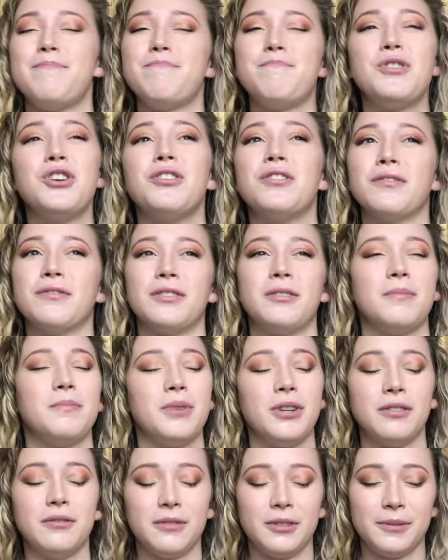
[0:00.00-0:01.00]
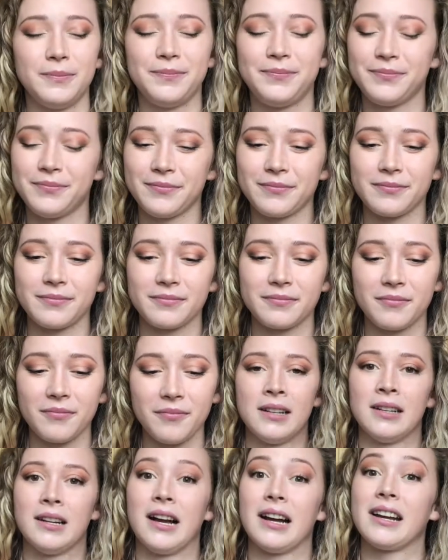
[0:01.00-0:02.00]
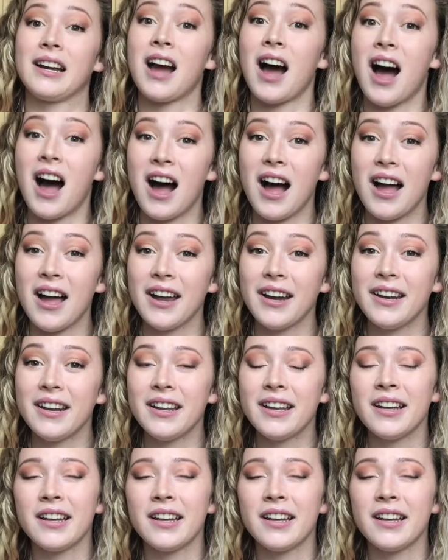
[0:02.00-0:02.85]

Beautiful, beautiful. A con